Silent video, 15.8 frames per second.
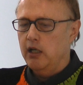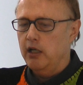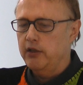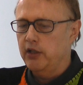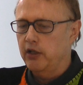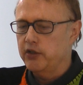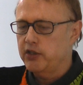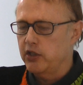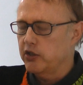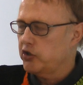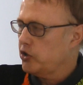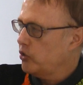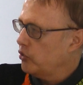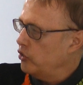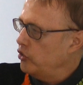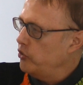There's this
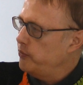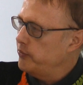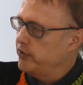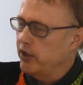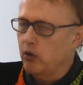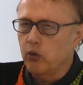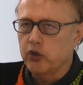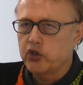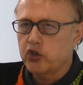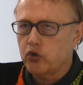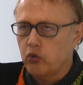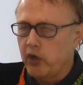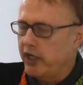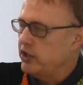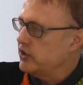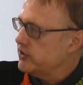group that was
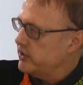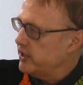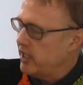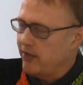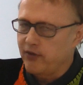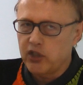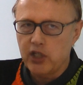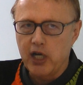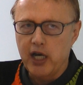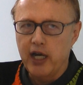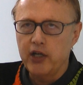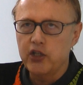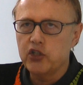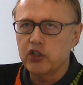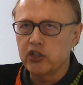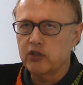trying to
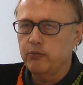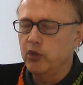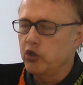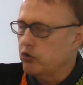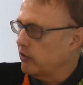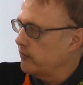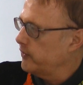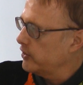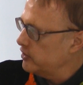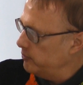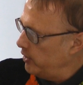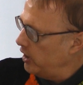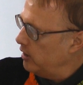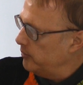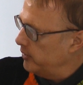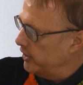sabotage the Spindrift
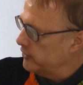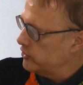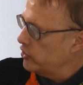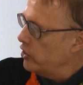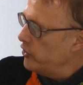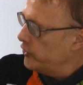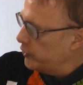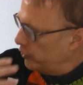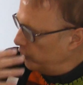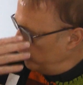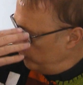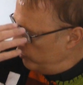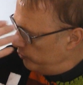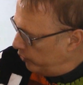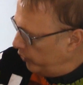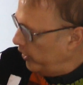experiments
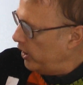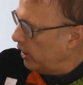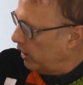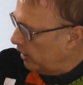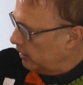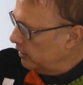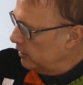through prayer.